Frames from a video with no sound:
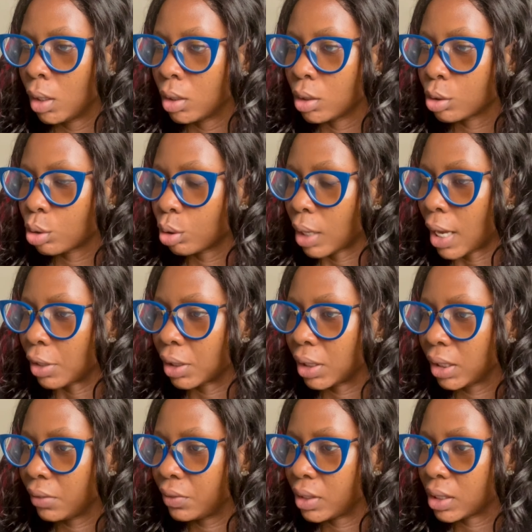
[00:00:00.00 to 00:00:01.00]
so I'll
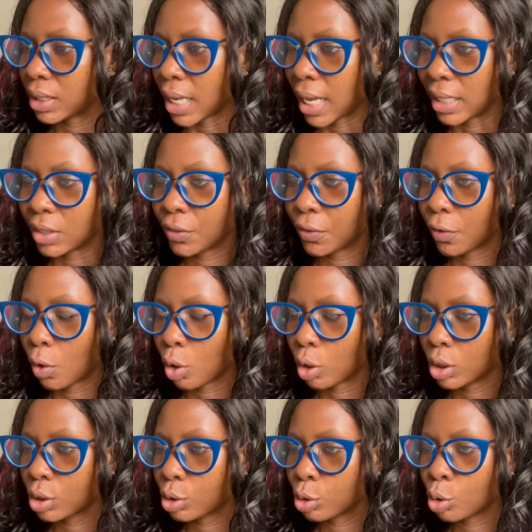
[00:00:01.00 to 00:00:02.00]
leave this at
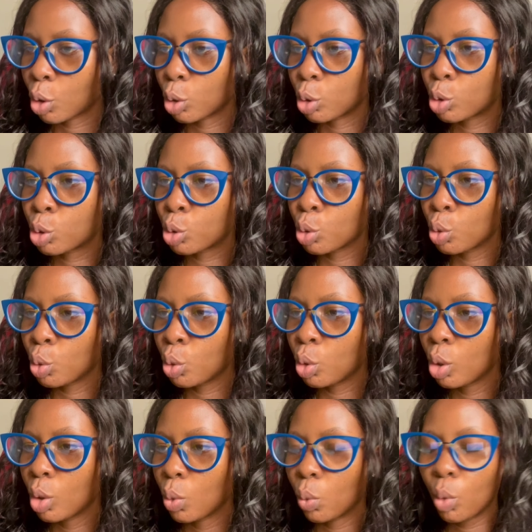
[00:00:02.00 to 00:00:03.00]
first. So
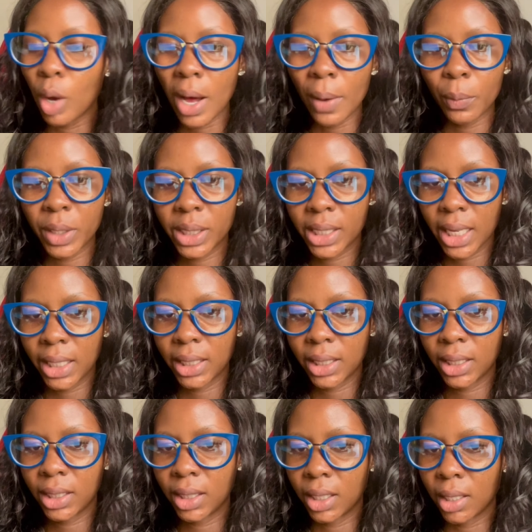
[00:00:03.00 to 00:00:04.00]
to who are we
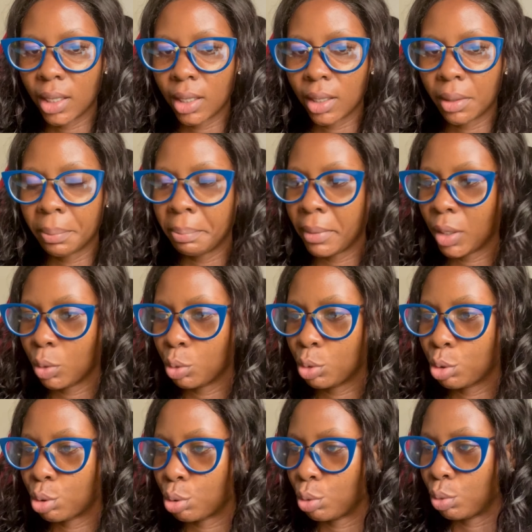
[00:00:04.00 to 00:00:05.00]
sending the mail
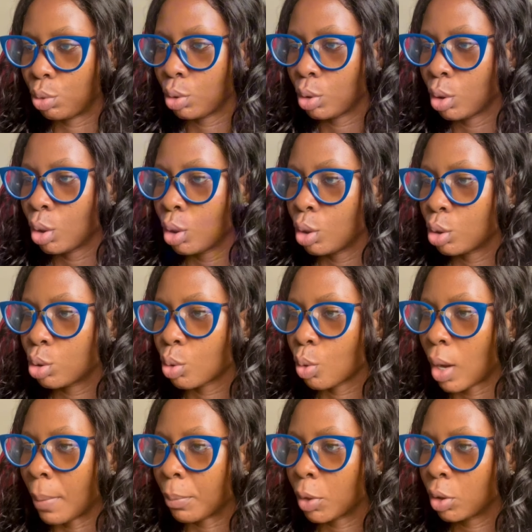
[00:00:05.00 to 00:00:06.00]
to?
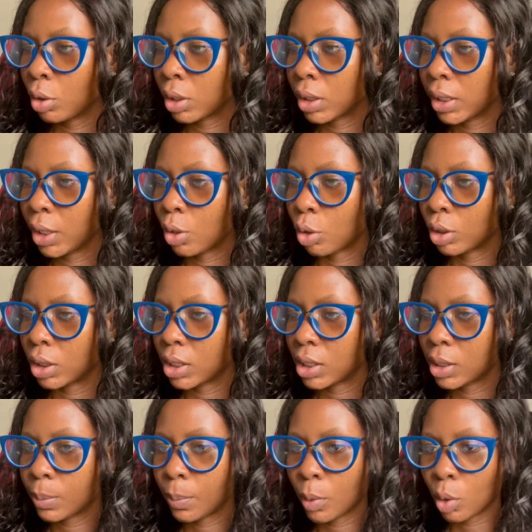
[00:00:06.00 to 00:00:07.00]
So I'm going to click on
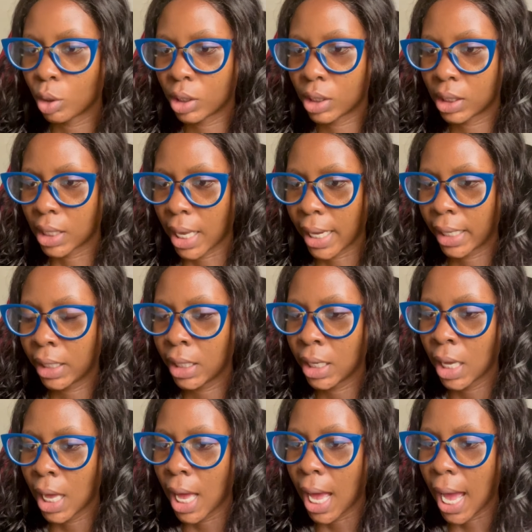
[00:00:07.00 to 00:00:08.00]
this plus
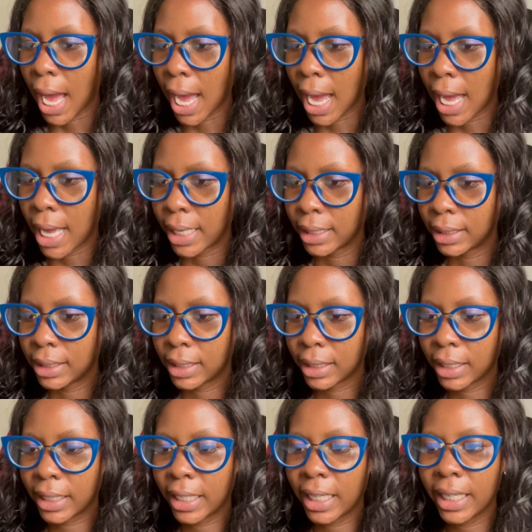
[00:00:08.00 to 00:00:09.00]
sign and
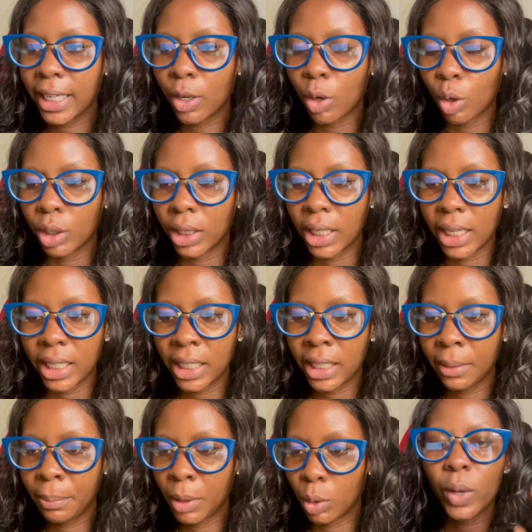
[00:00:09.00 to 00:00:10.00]
click on the
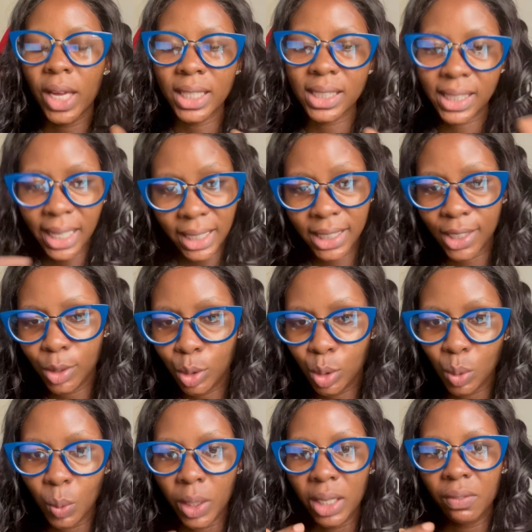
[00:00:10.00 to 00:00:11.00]
email. We are sending
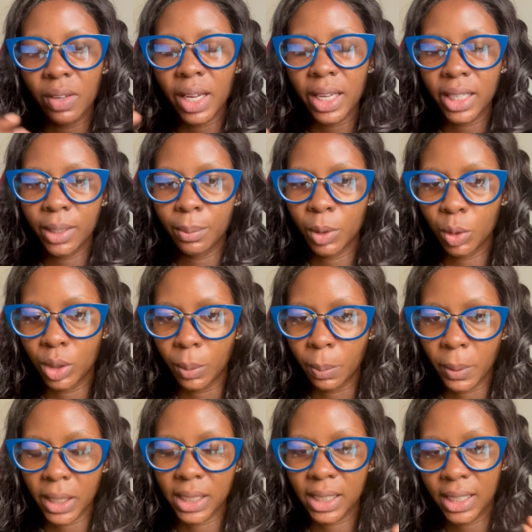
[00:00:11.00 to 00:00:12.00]
to whatever email the
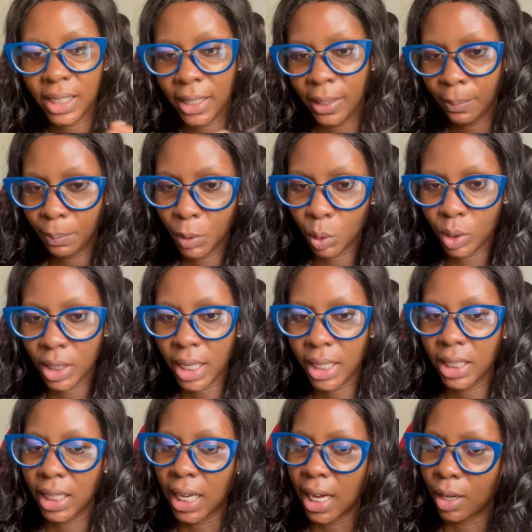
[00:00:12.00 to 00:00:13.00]
person
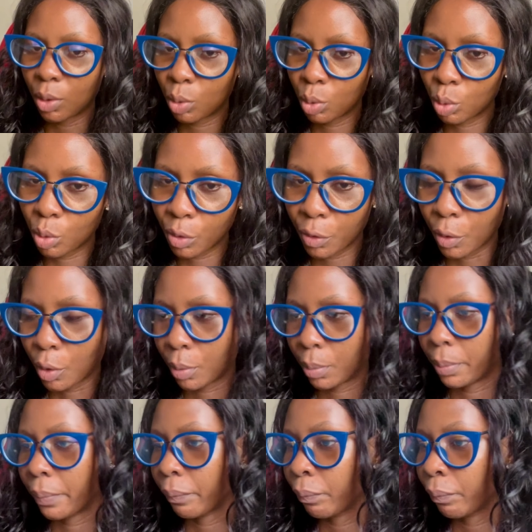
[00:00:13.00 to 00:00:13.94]
imputed in our Google form.